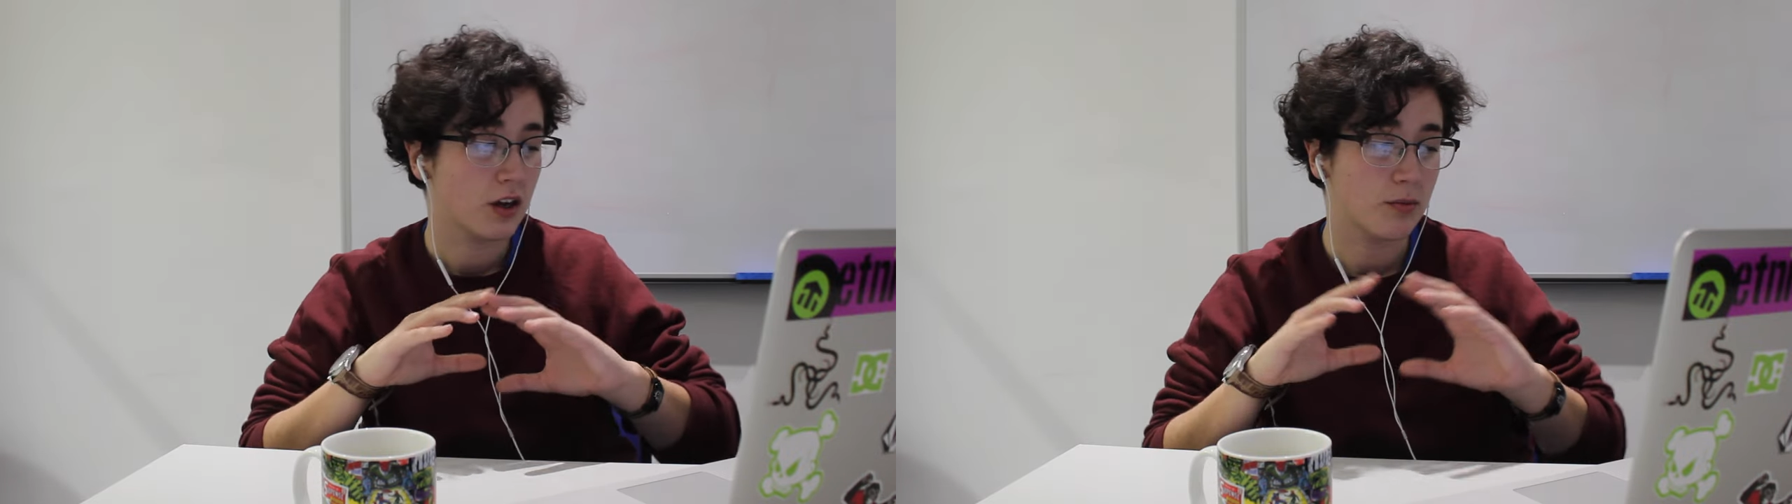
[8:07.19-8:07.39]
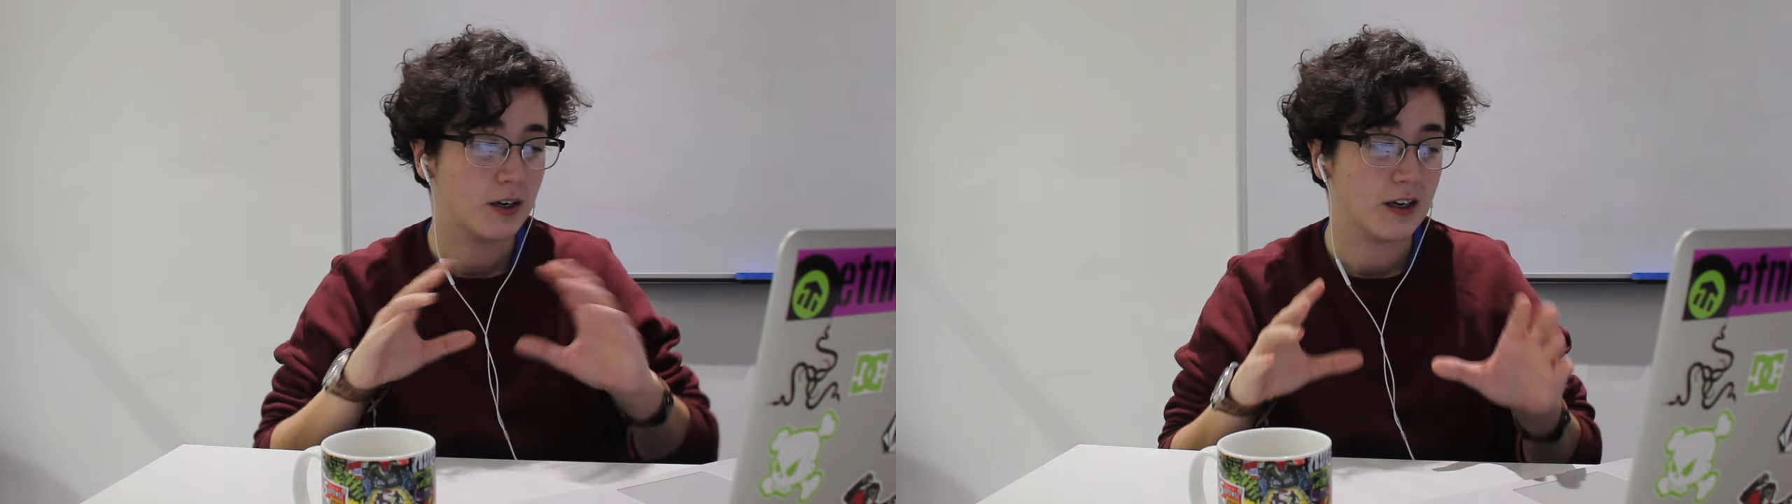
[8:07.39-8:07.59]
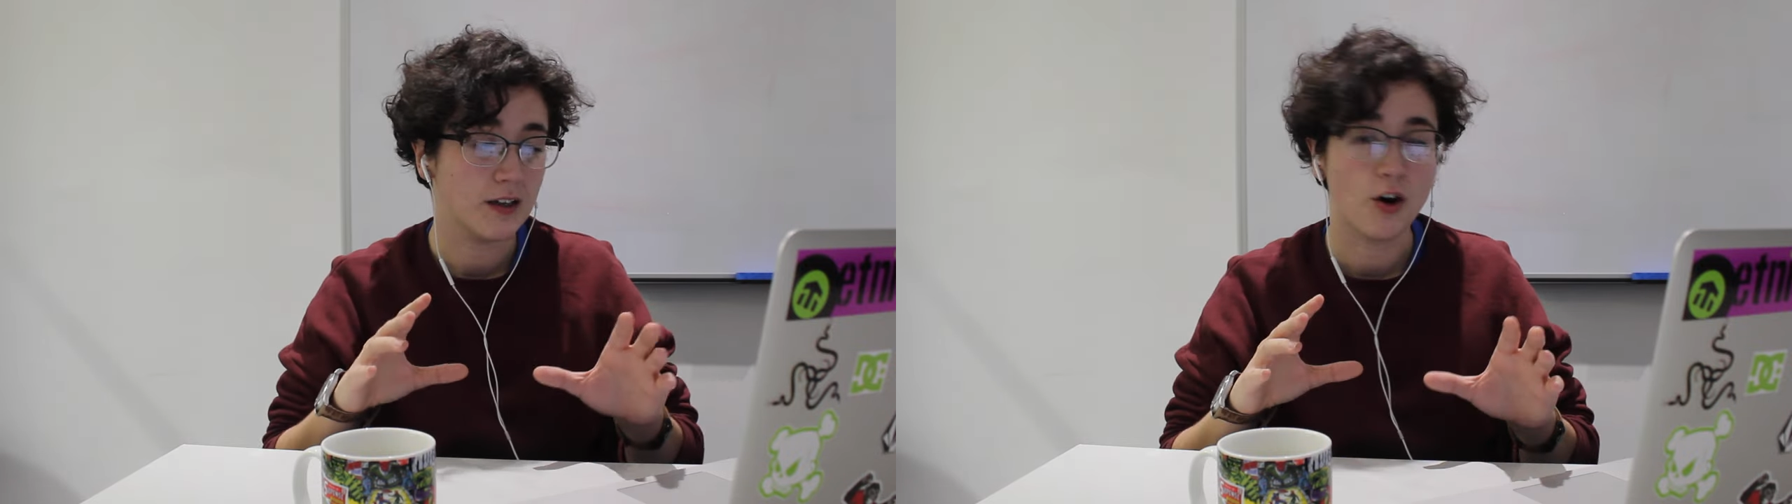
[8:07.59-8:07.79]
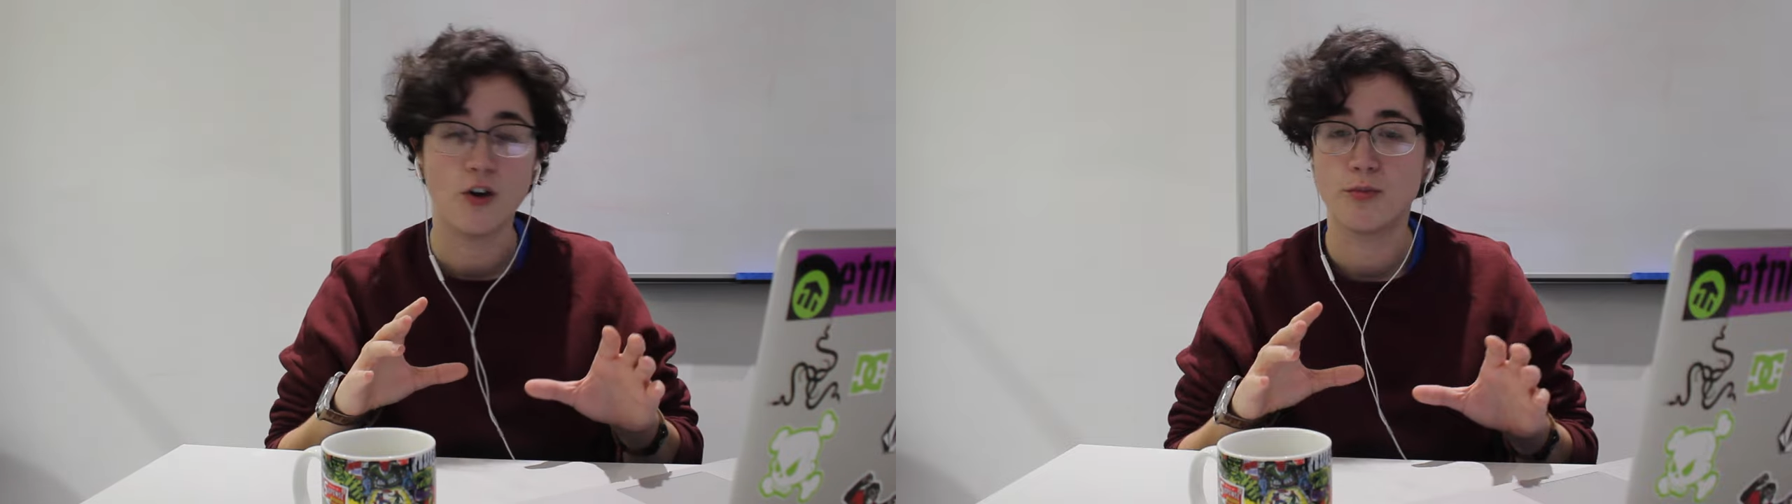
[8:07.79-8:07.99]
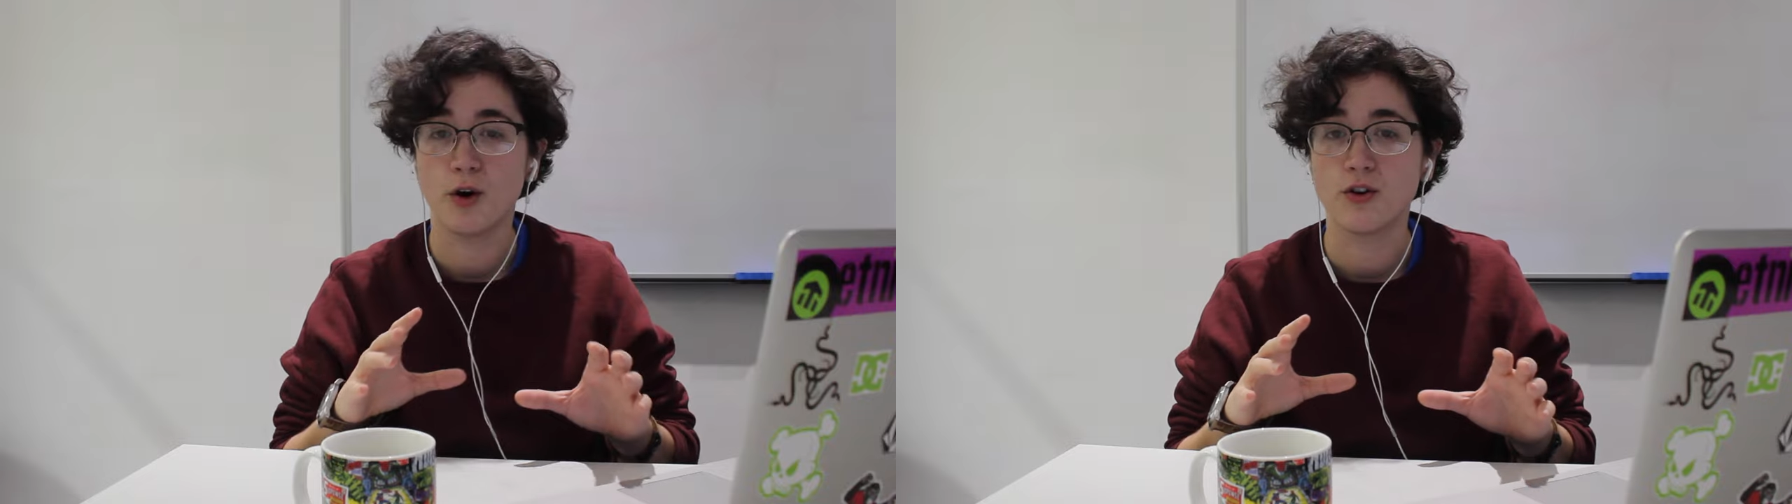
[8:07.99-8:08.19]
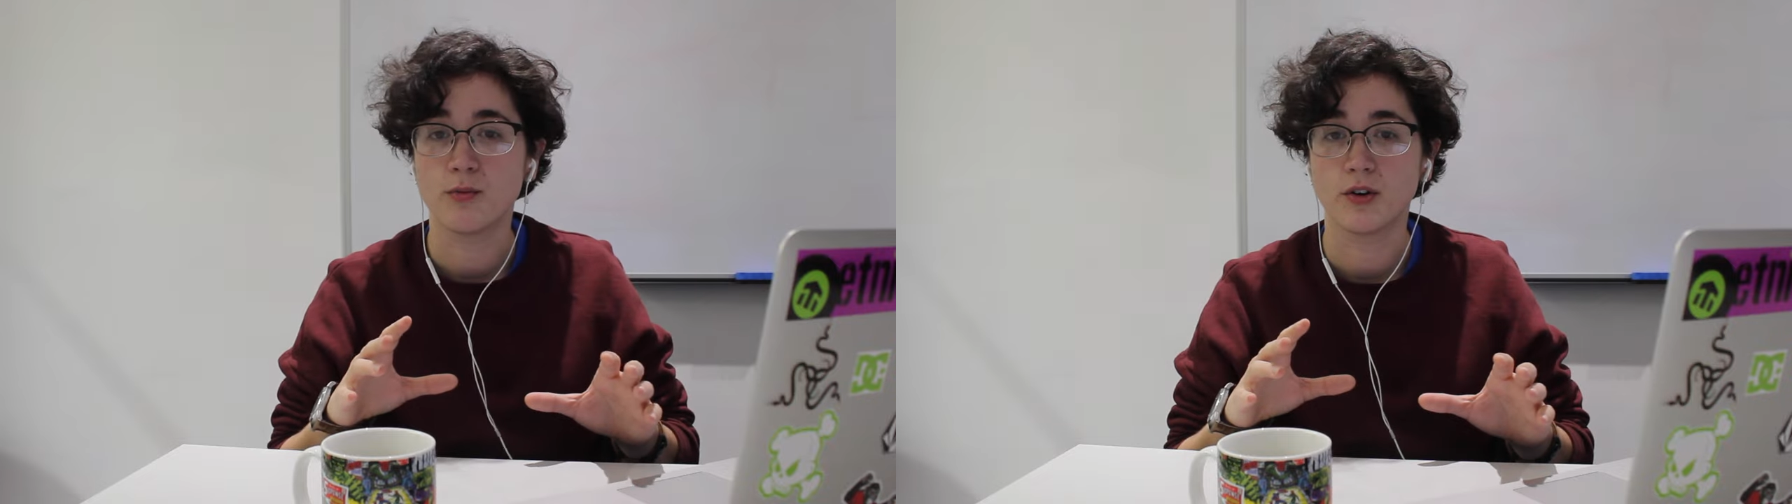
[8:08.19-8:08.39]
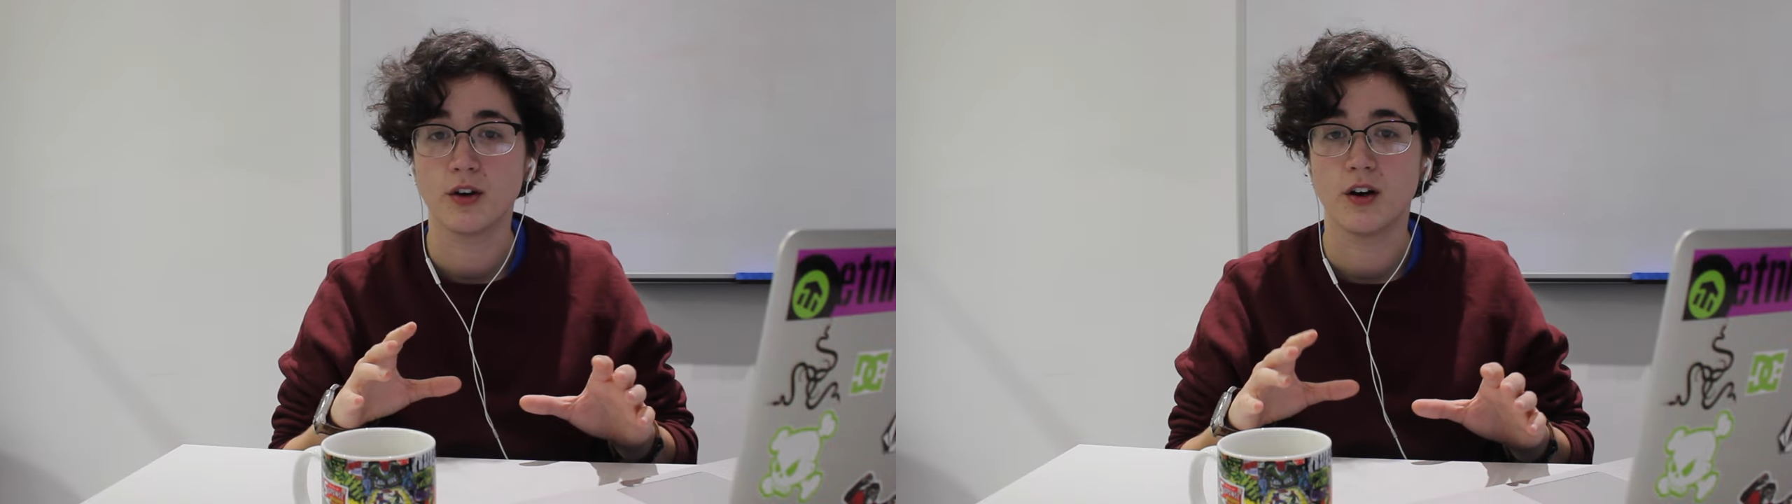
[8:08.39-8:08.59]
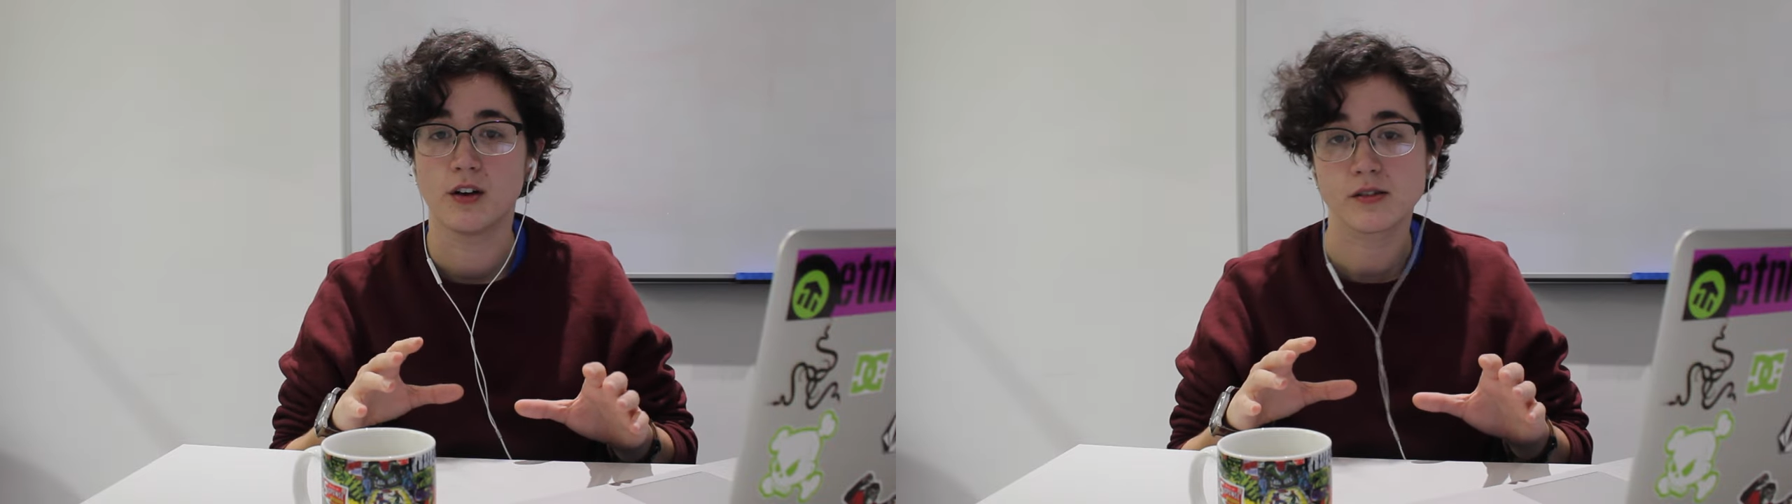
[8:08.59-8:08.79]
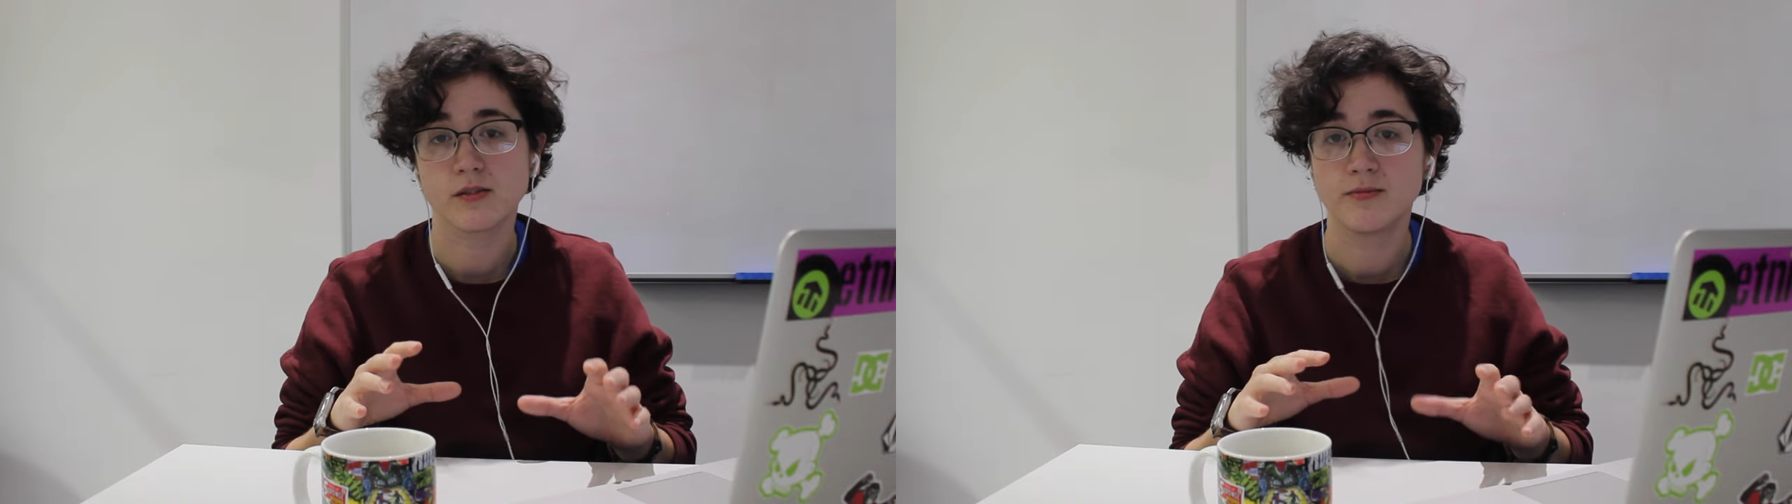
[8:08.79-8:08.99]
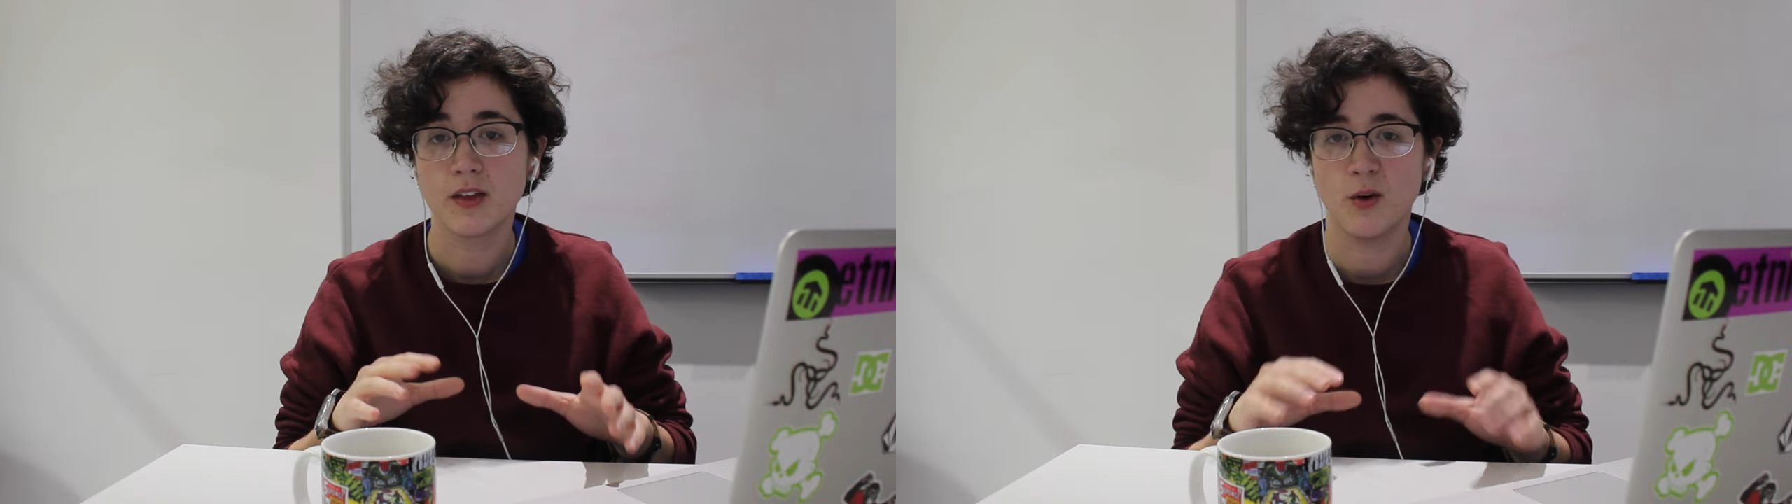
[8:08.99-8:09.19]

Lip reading: completely of Pokemon cards,